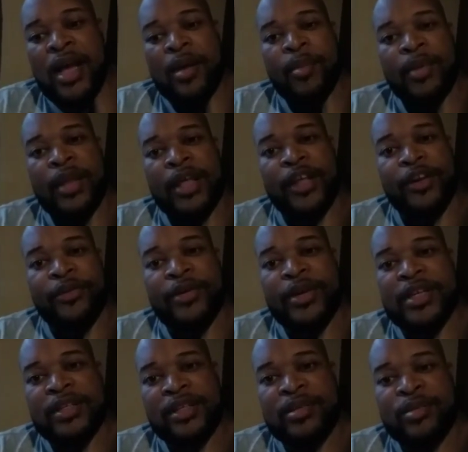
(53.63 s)
I let her
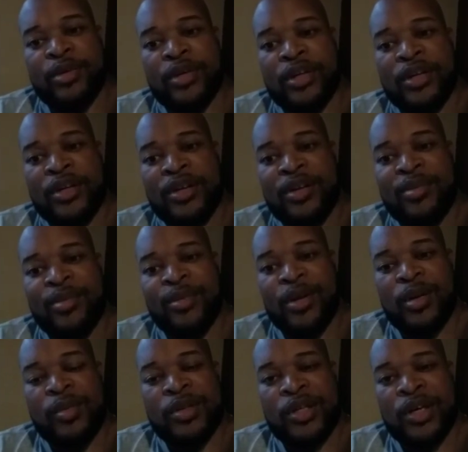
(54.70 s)
rest this morning. Good morning,
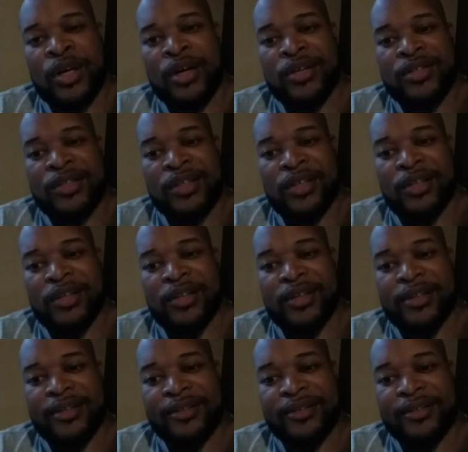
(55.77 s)
Miss Austin.